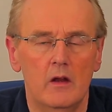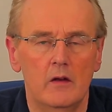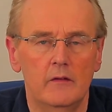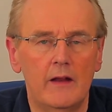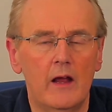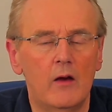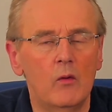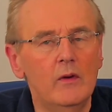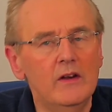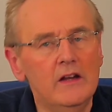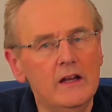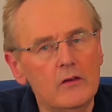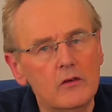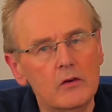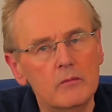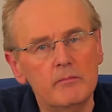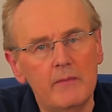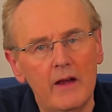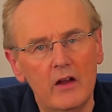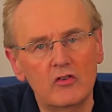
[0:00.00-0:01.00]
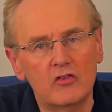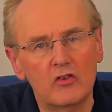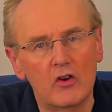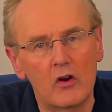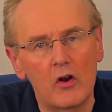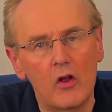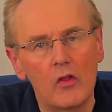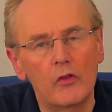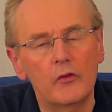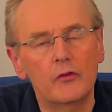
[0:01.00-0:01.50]
Now, we need to
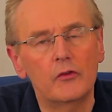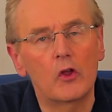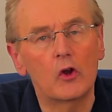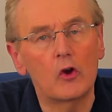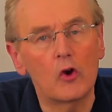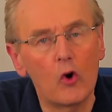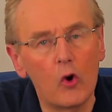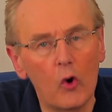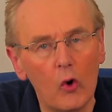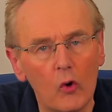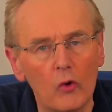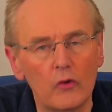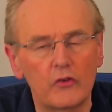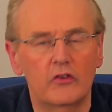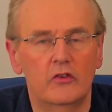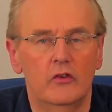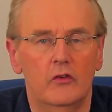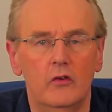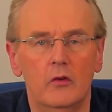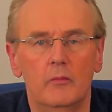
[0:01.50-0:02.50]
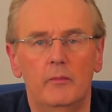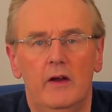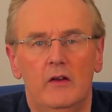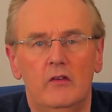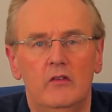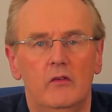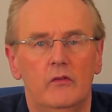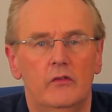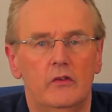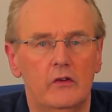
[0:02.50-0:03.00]
measure the causes of
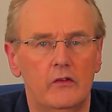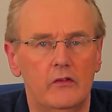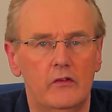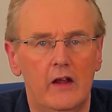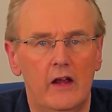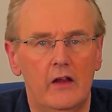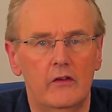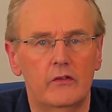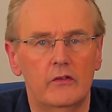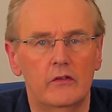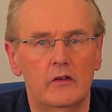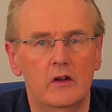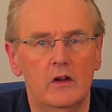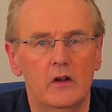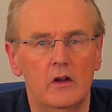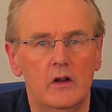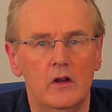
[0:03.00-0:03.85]
competitive success.